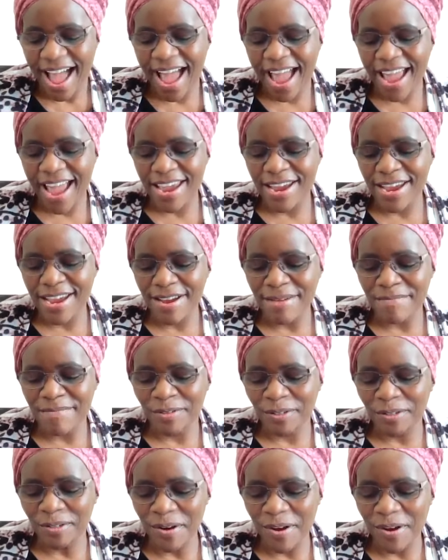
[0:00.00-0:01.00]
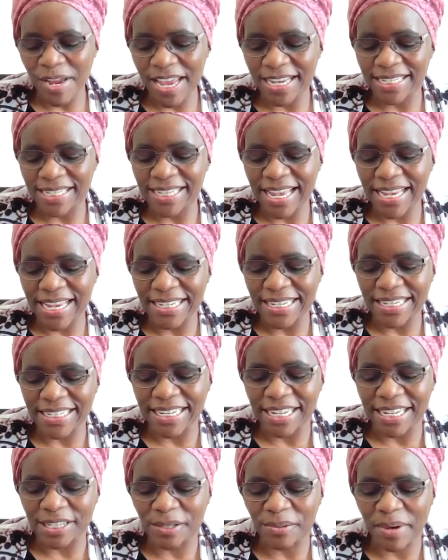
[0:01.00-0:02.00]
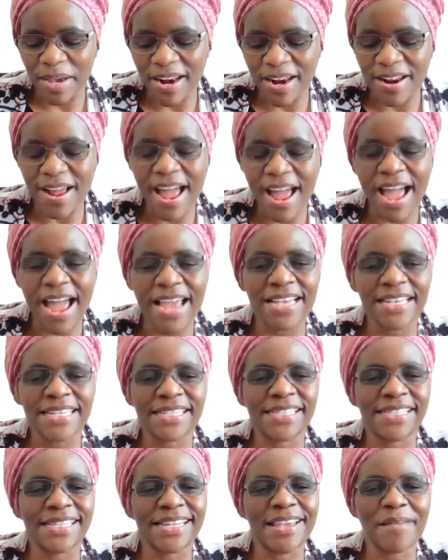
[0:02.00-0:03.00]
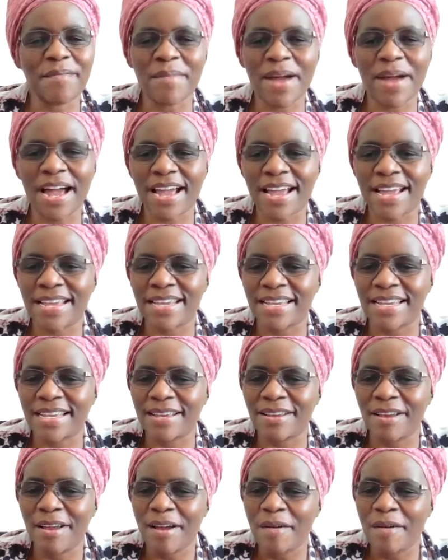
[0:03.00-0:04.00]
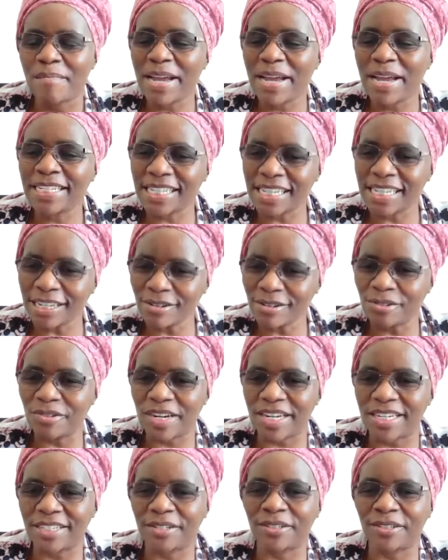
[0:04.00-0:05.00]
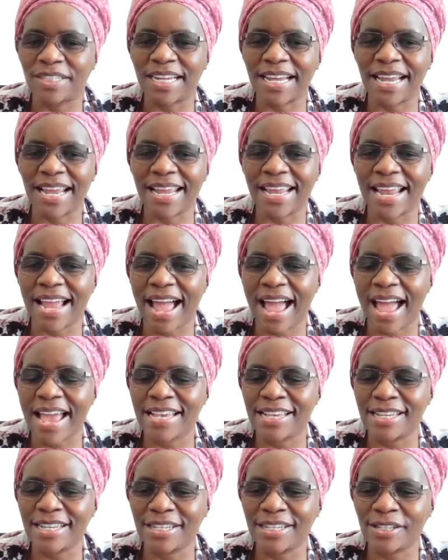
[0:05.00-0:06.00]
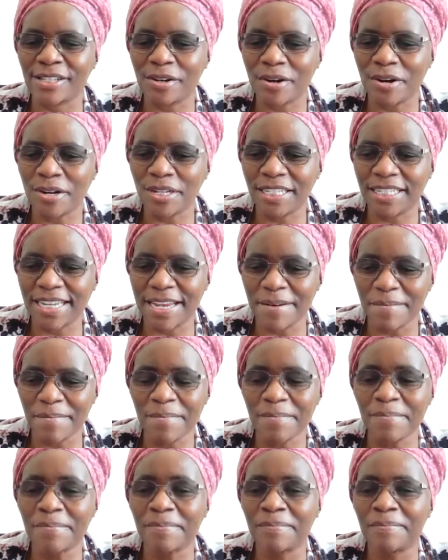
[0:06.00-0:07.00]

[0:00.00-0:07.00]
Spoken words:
I am so excited as well. I see my children today. I saw Tim.